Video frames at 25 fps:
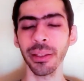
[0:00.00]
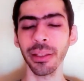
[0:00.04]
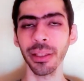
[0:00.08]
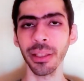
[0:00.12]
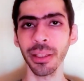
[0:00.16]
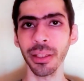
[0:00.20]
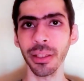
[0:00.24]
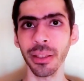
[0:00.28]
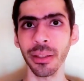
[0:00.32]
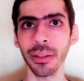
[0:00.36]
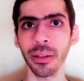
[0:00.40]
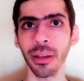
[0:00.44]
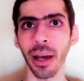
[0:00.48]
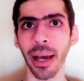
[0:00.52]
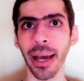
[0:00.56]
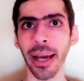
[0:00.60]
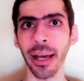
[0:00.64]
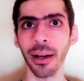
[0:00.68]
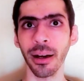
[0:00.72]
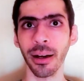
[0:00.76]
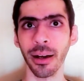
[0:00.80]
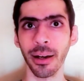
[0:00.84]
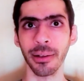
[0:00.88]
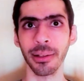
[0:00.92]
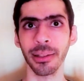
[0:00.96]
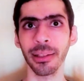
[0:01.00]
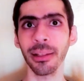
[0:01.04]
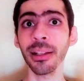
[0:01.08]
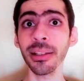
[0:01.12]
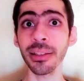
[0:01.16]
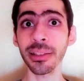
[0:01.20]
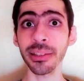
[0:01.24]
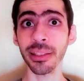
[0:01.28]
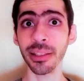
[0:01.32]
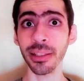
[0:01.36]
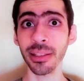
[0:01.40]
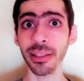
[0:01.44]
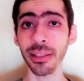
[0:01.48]
in
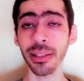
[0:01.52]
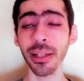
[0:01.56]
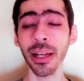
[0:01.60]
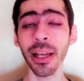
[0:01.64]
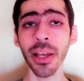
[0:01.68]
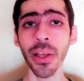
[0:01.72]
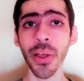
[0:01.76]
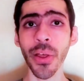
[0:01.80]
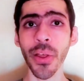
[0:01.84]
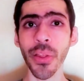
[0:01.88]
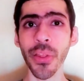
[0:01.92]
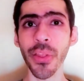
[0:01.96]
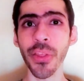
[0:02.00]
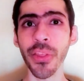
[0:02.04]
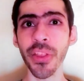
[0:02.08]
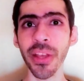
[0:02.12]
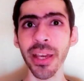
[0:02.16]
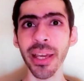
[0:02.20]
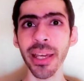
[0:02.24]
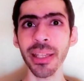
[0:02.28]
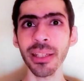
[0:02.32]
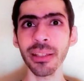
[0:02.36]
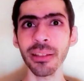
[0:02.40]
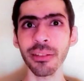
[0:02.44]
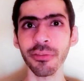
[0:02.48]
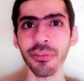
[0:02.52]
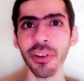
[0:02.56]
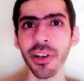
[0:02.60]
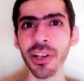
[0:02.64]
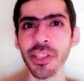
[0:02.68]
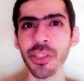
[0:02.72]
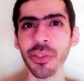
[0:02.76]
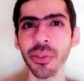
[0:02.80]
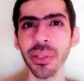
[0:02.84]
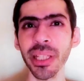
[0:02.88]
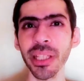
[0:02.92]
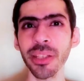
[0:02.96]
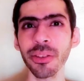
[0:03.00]
London, then
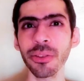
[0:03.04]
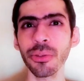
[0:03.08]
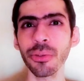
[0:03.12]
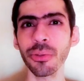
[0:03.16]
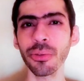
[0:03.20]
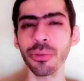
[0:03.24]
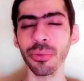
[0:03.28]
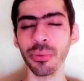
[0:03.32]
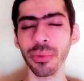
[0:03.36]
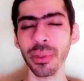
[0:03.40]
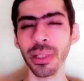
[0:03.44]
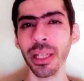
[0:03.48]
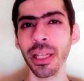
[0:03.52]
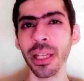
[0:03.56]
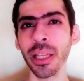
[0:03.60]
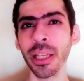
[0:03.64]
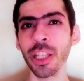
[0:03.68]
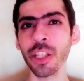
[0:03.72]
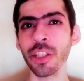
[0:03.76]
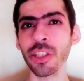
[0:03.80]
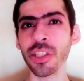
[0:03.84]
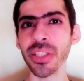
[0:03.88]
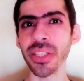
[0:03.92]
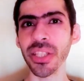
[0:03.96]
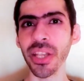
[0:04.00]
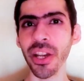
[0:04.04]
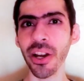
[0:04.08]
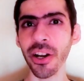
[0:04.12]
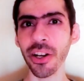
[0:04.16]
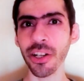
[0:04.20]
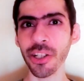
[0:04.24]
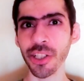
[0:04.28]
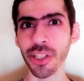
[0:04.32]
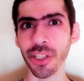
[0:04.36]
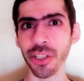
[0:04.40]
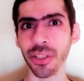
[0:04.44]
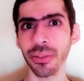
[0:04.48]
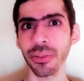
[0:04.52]
first you need to
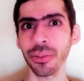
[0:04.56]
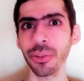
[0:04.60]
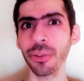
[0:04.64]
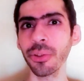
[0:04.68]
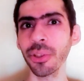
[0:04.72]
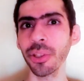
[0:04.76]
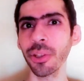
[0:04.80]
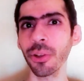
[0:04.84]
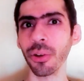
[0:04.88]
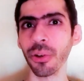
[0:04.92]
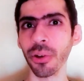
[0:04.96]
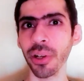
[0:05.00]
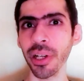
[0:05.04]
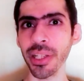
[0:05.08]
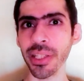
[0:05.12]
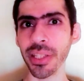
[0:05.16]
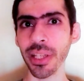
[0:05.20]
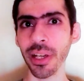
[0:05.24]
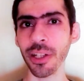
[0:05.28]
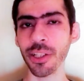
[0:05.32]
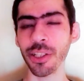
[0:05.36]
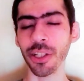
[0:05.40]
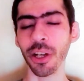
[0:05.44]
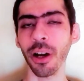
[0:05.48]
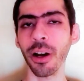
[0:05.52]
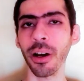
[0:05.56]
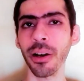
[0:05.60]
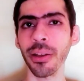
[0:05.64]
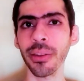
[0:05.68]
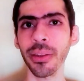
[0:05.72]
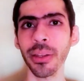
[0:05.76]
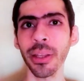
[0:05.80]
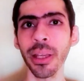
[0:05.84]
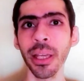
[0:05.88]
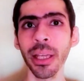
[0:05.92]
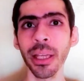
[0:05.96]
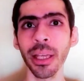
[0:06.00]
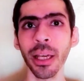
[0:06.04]
do your research
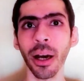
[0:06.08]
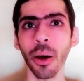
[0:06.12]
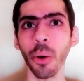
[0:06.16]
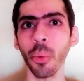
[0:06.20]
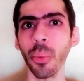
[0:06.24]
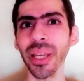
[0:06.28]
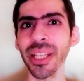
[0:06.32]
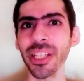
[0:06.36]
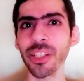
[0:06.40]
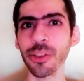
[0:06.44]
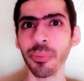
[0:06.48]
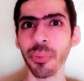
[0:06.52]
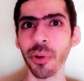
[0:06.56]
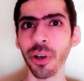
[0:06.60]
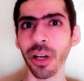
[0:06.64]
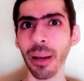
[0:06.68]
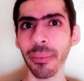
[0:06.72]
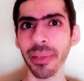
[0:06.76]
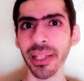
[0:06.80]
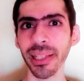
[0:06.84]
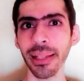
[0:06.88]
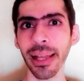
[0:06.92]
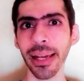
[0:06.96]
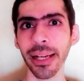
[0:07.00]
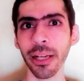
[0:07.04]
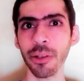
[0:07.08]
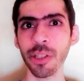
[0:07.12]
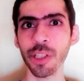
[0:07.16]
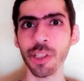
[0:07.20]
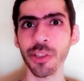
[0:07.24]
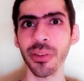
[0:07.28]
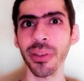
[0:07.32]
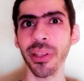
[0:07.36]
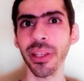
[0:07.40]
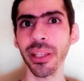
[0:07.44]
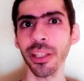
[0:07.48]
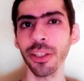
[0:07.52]
on which programming language